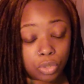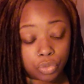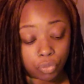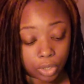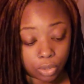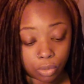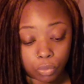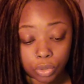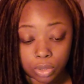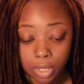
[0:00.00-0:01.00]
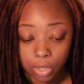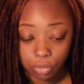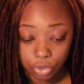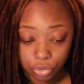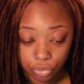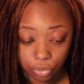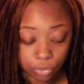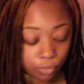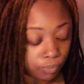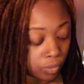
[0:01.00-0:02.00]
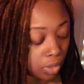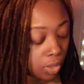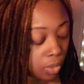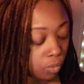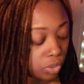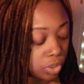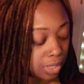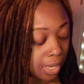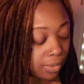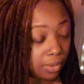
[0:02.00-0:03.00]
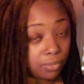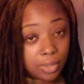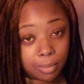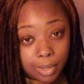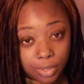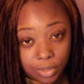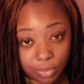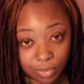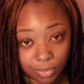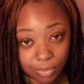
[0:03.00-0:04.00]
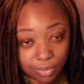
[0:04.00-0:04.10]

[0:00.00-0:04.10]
is real and what they know is true, which is how they feel about you.